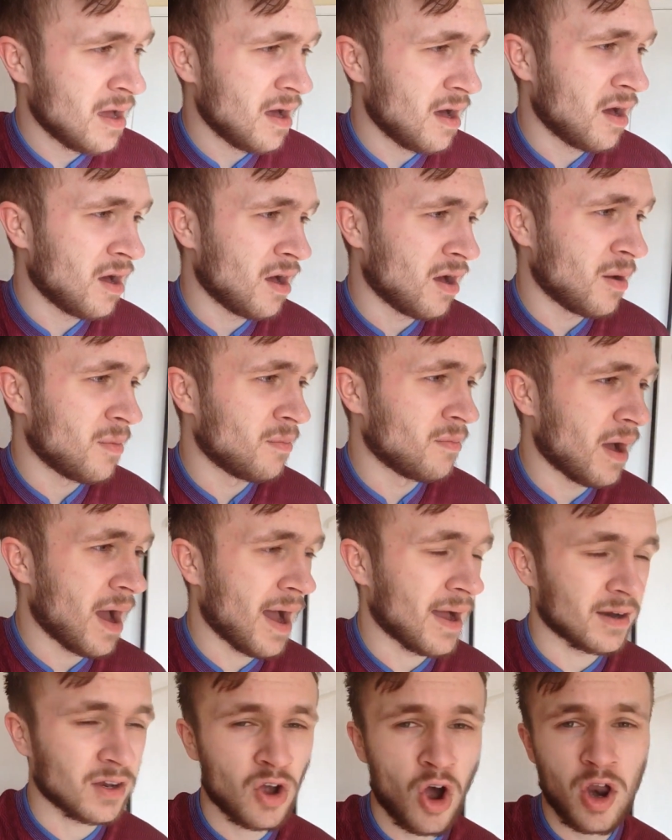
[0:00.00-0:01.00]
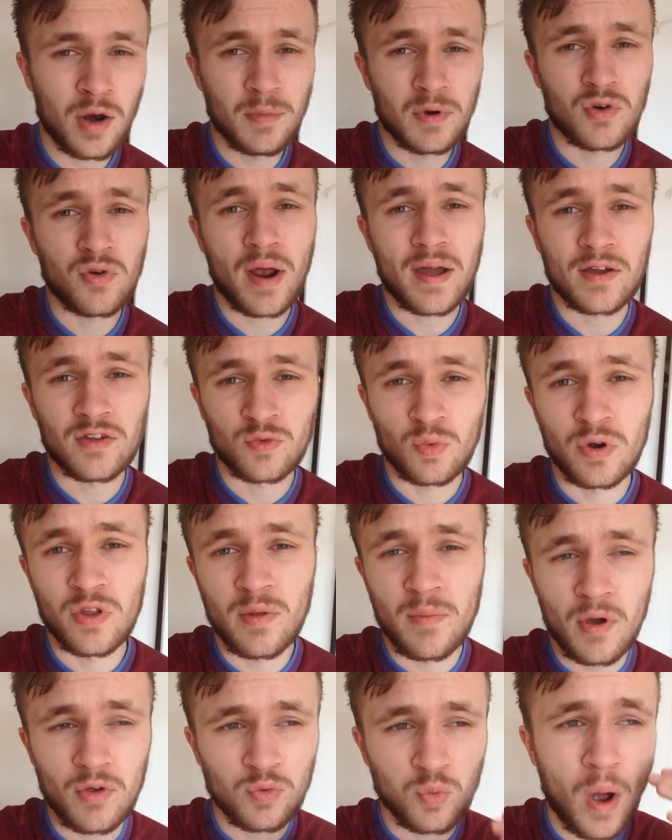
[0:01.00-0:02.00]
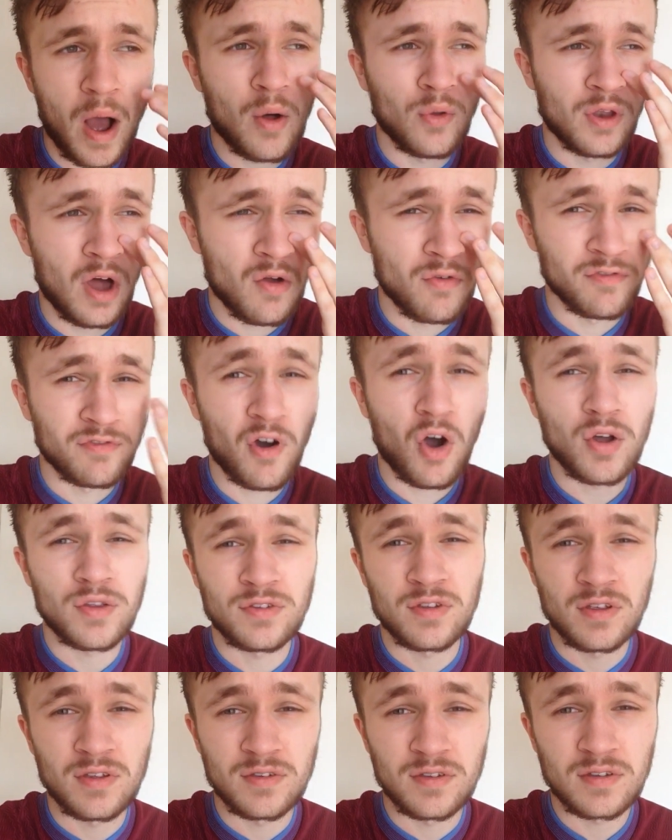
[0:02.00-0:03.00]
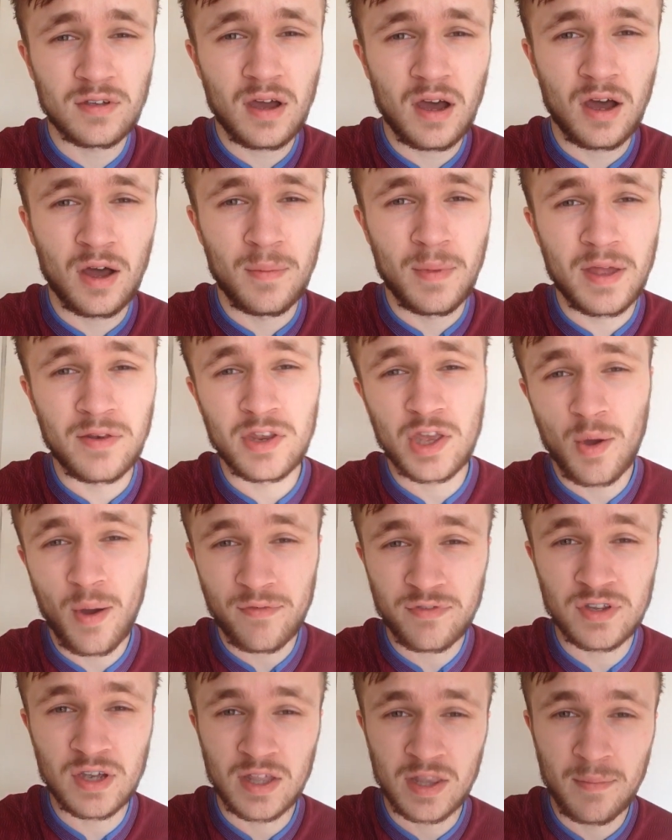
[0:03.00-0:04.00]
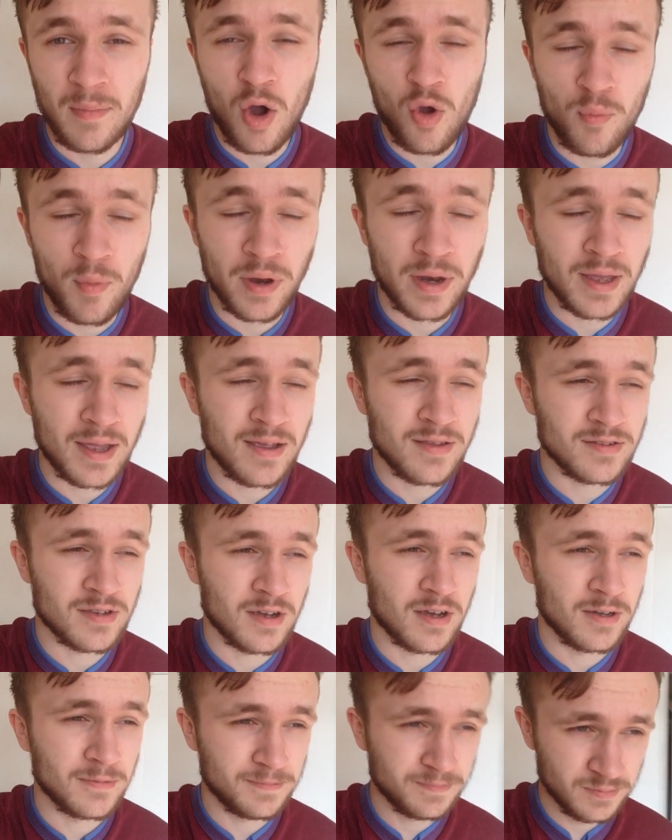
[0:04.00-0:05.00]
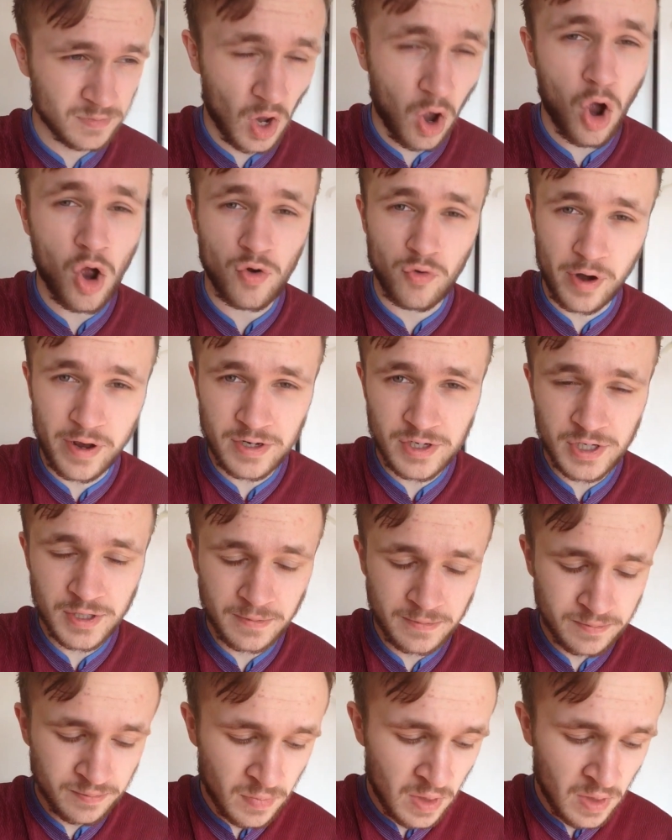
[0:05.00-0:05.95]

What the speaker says: And Conor McGregor is one of the most well-known fighters in the UFC at the moment. He's Irish.